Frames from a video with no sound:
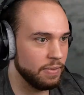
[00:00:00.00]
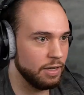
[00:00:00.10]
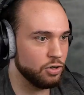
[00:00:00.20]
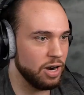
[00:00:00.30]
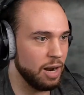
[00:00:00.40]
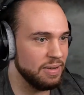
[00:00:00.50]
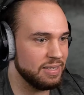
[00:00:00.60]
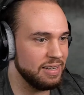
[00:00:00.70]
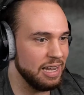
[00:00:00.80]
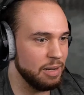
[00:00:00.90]
They're trying to be
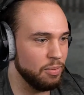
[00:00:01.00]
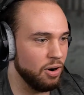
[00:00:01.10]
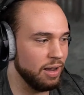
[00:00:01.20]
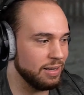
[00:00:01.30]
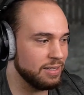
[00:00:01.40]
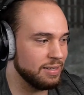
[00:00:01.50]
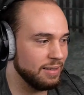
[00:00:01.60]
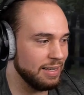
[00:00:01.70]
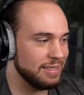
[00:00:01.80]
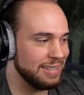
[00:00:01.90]
sneaky, boys.
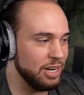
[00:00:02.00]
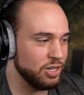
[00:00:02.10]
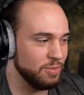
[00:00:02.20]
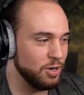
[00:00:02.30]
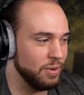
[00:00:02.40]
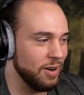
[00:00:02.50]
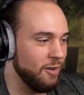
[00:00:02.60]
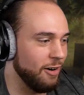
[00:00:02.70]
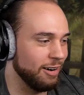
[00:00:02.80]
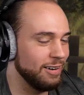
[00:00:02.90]
Let's teach them who we
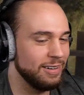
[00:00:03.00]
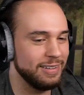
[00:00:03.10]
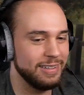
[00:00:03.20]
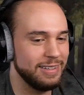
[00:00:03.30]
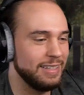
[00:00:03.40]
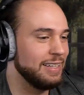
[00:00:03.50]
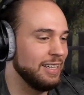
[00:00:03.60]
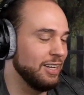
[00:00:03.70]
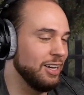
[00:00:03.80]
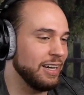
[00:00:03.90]
are.
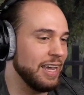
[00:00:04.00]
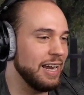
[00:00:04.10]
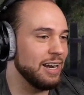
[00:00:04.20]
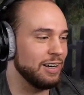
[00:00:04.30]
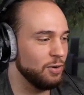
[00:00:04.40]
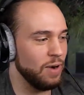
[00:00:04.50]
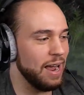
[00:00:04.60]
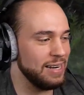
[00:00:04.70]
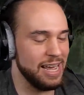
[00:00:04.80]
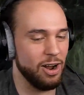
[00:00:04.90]
Look here.
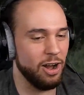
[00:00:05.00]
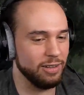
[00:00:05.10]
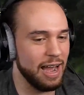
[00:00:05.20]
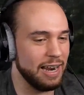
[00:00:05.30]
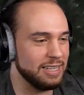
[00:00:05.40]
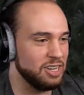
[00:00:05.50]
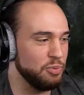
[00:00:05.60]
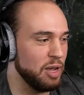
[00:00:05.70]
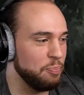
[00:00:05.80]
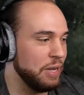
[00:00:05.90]
Red Dead Online is going to
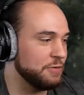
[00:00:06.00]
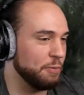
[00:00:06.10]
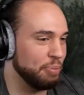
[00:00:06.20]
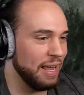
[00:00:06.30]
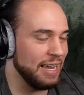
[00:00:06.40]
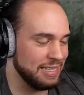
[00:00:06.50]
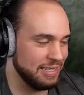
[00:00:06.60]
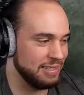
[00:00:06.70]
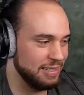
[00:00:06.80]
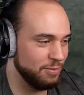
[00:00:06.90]
be a peaceful
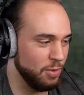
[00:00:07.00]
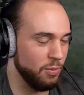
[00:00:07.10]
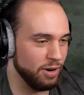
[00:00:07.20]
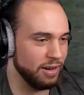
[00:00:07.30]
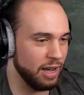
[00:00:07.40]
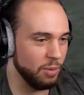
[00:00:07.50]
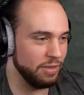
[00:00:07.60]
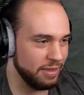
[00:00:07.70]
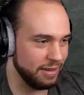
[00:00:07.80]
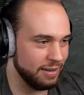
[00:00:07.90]
place when we're done
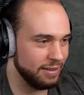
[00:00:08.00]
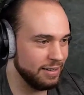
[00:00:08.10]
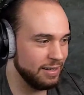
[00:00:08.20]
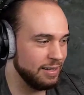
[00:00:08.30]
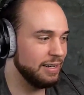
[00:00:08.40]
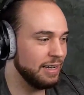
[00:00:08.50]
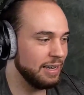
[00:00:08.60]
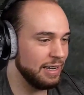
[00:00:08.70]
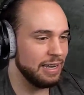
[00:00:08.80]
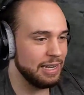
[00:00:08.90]
with it.
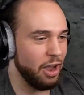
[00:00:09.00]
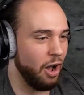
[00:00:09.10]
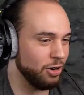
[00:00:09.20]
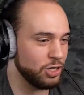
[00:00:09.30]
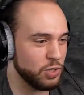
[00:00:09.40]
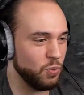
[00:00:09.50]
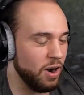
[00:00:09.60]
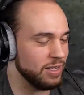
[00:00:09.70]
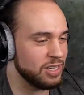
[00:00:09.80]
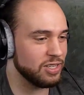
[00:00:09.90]
Y'all are just
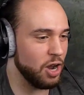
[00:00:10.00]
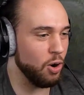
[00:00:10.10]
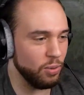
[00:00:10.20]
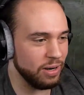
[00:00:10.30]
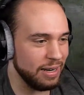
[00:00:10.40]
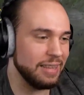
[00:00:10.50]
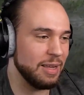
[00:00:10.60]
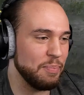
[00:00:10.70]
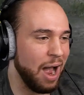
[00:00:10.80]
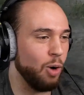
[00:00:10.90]
one stone in the
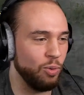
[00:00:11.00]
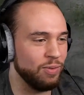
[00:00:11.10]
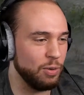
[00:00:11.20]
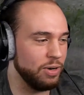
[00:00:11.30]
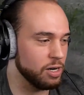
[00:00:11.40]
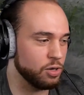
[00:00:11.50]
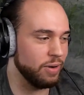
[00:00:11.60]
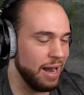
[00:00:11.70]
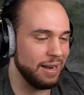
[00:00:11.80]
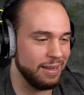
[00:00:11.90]
mountain that we are
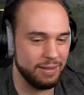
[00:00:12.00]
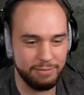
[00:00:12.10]
creating.